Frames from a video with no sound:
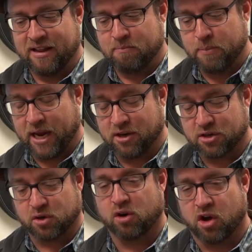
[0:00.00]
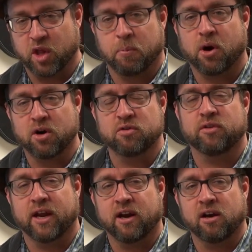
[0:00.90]
make sure all the parts are
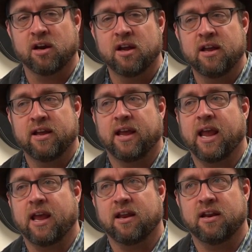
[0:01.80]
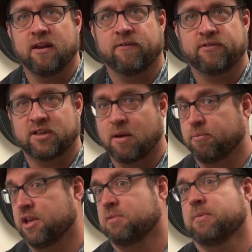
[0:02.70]
there, and if
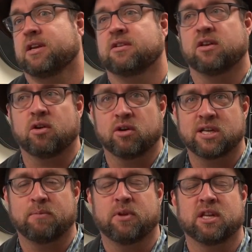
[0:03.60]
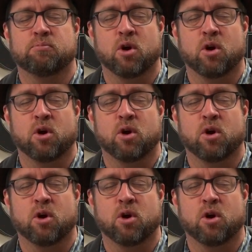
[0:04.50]
something's missing or something's